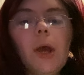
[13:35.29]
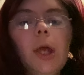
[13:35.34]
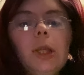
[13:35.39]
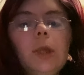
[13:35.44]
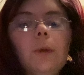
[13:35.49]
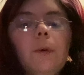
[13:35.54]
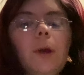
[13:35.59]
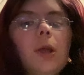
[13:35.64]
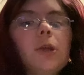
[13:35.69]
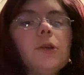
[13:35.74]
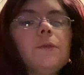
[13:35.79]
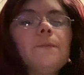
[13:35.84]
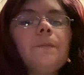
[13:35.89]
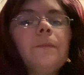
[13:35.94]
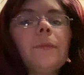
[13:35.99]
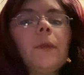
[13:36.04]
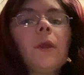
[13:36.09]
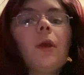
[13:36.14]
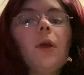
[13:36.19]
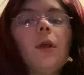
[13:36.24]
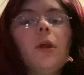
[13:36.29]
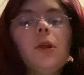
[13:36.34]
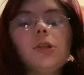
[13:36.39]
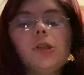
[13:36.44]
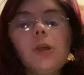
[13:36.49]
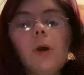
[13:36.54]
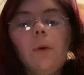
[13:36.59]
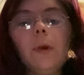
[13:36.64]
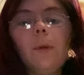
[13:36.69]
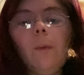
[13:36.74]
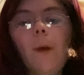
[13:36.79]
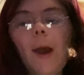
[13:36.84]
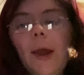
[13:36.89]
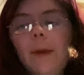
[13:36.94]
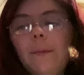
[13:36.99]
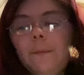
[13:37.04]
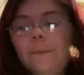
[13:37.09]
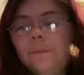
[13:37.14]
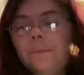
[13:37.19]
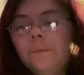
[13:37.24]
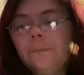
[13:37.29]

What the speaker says: anyways, so we went,